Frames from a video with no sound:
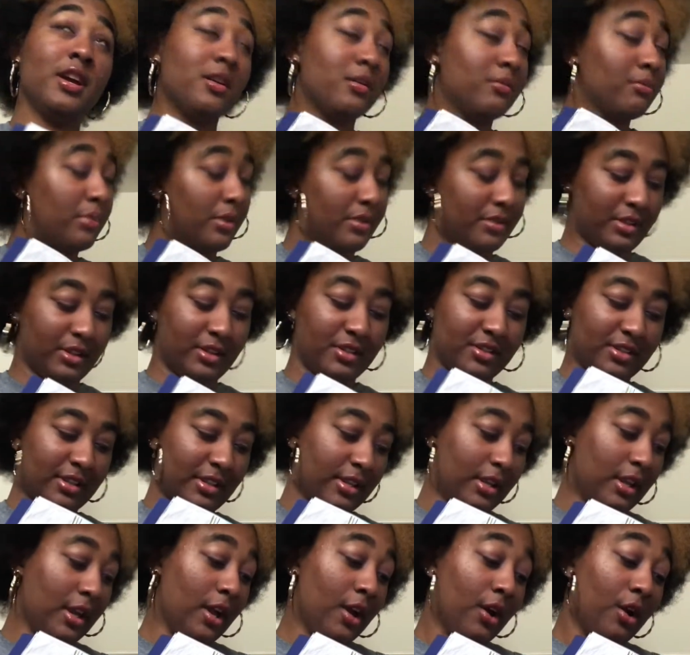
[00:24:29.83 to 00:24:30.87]
Bon, I say,
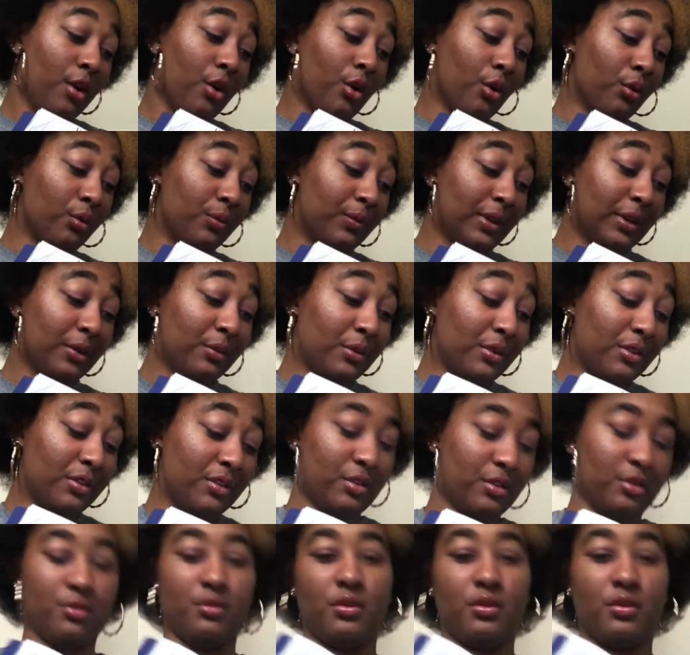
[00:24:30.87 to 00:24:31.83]
Only With You.